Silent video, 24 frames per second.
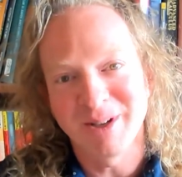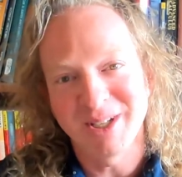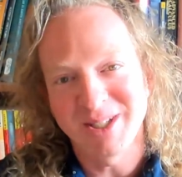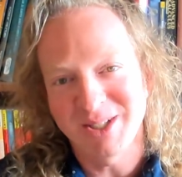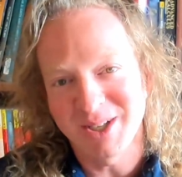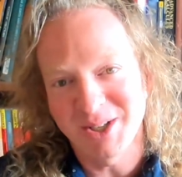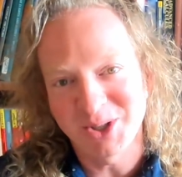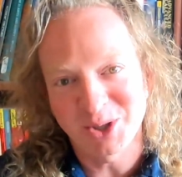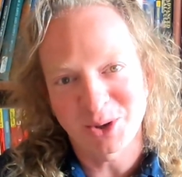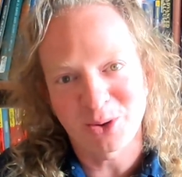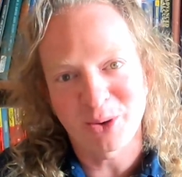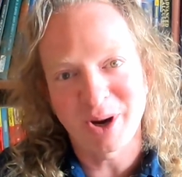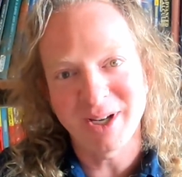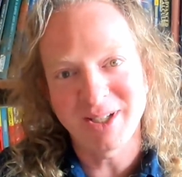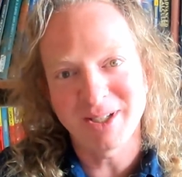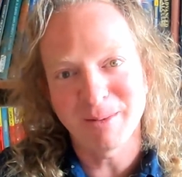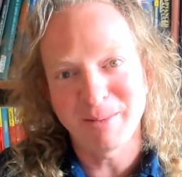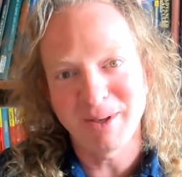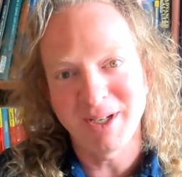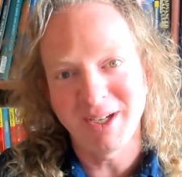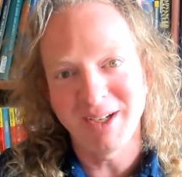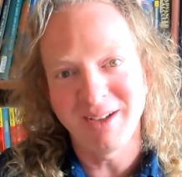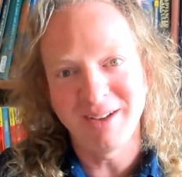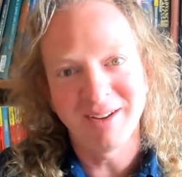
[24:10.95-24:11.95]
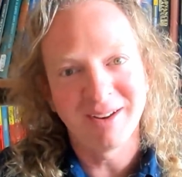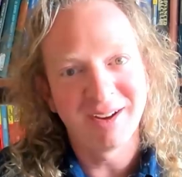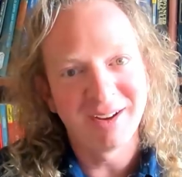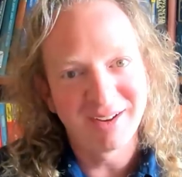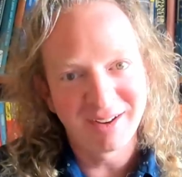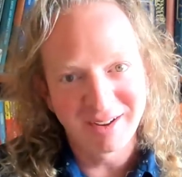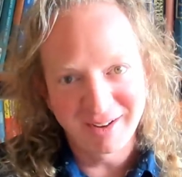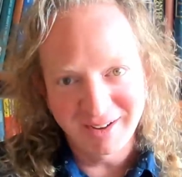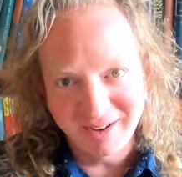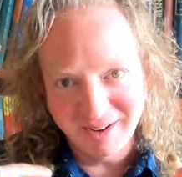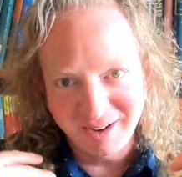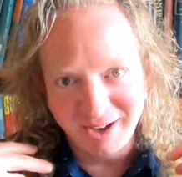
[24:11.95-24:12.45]
It's, it's great to be,
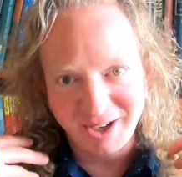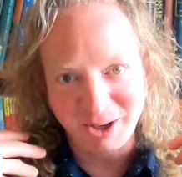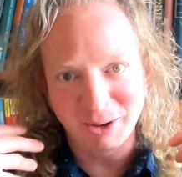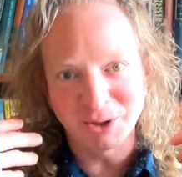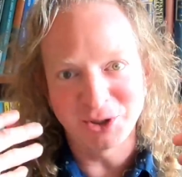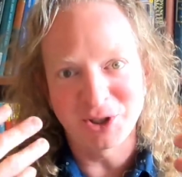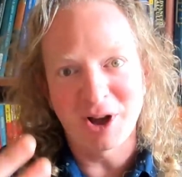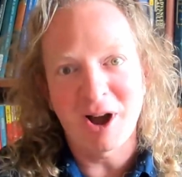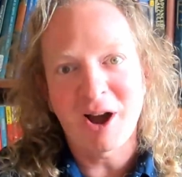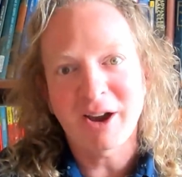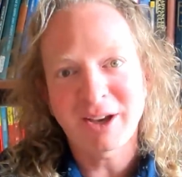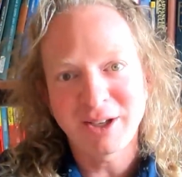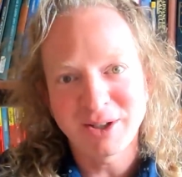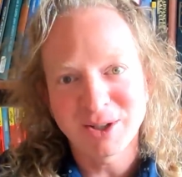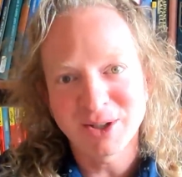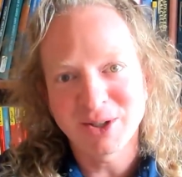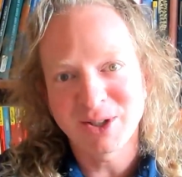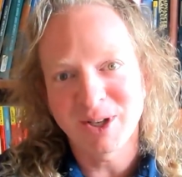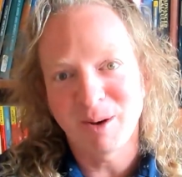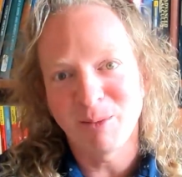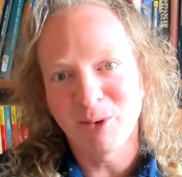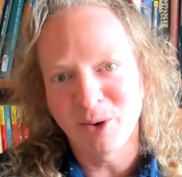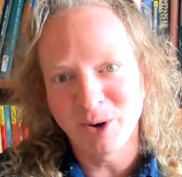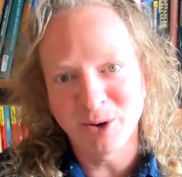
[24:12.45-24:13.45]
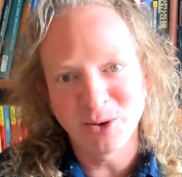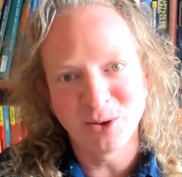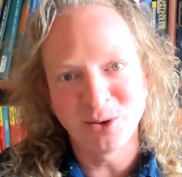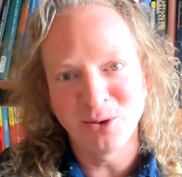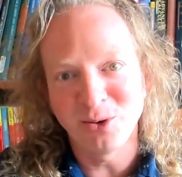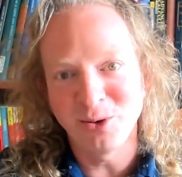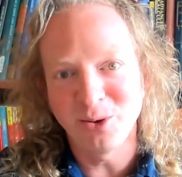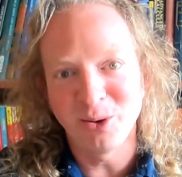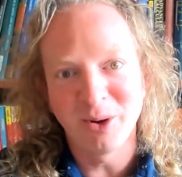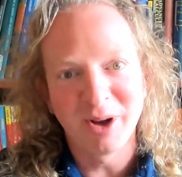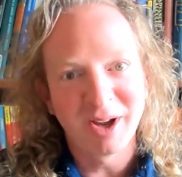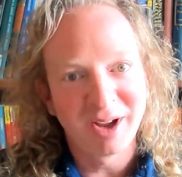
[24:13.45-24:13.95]
you know, talking to someone
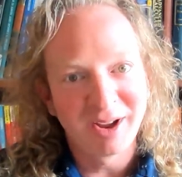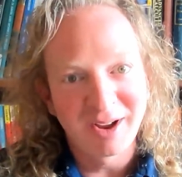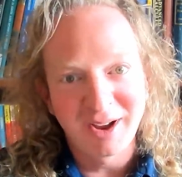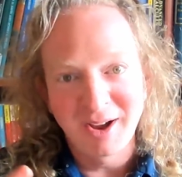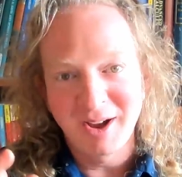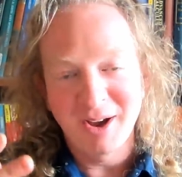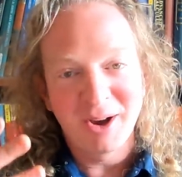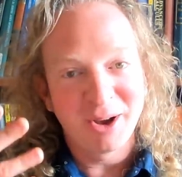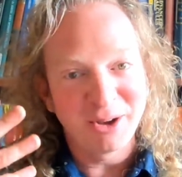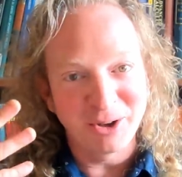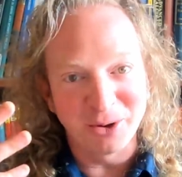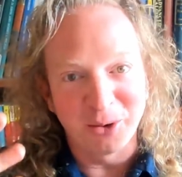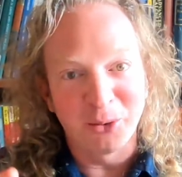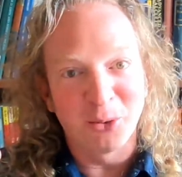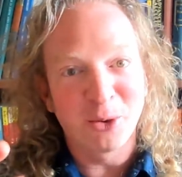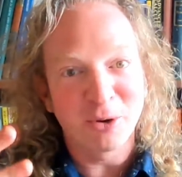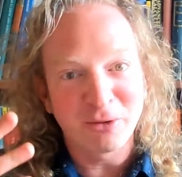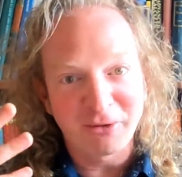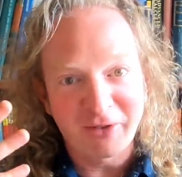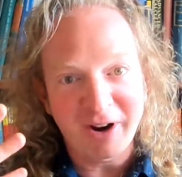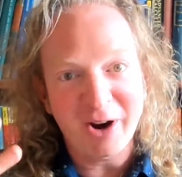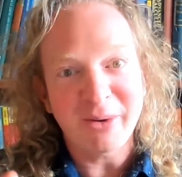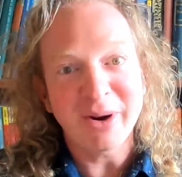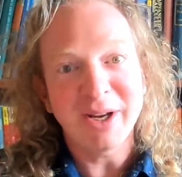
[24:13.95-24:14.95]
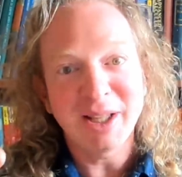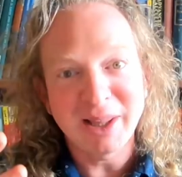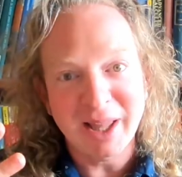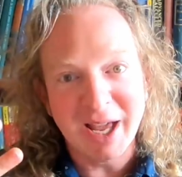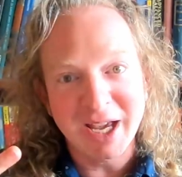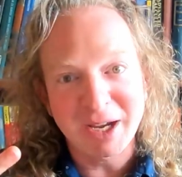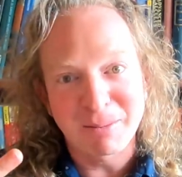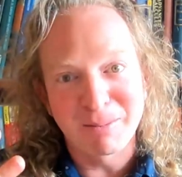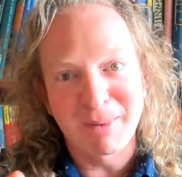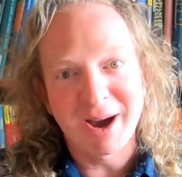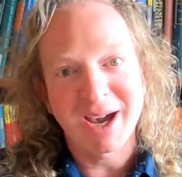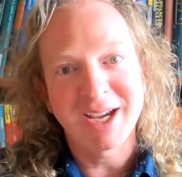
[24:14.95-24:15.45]
who, you know, we're very
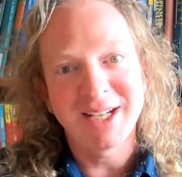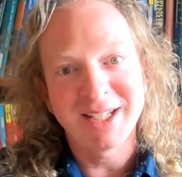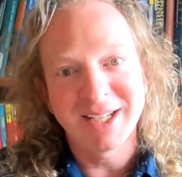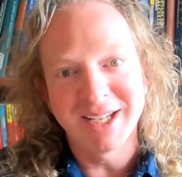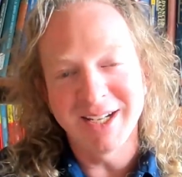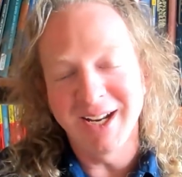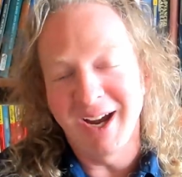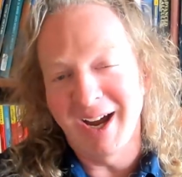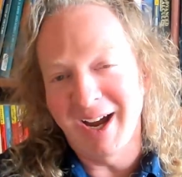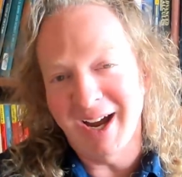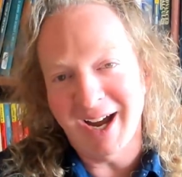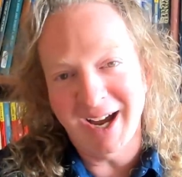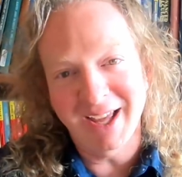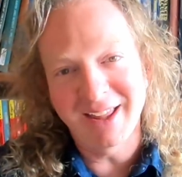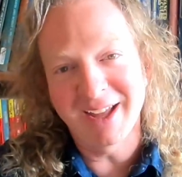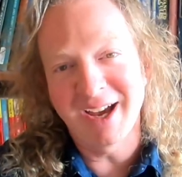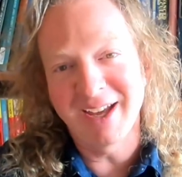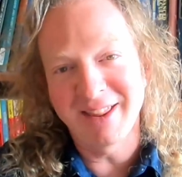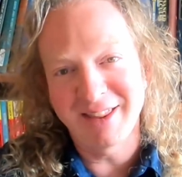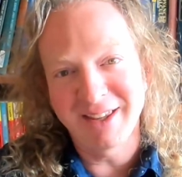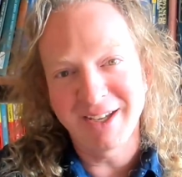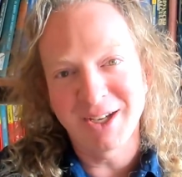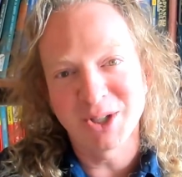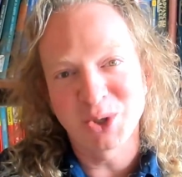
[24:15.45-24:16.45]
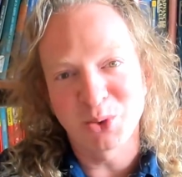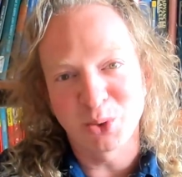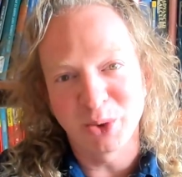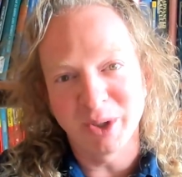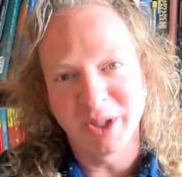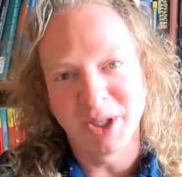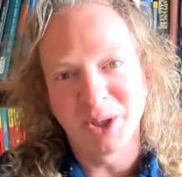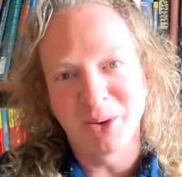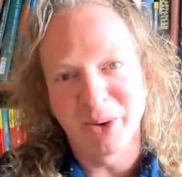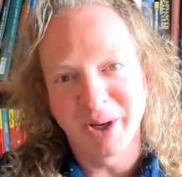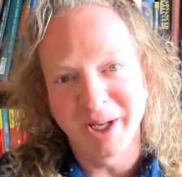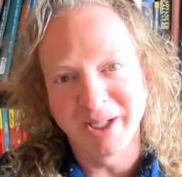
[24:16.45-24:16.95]
like minded. I, I think it's
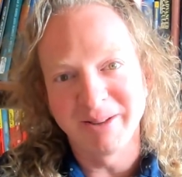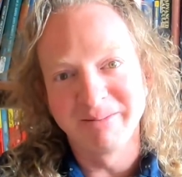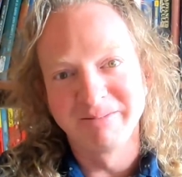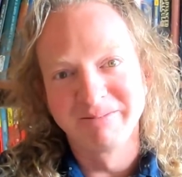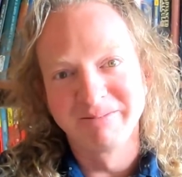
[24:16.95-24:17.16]
really great.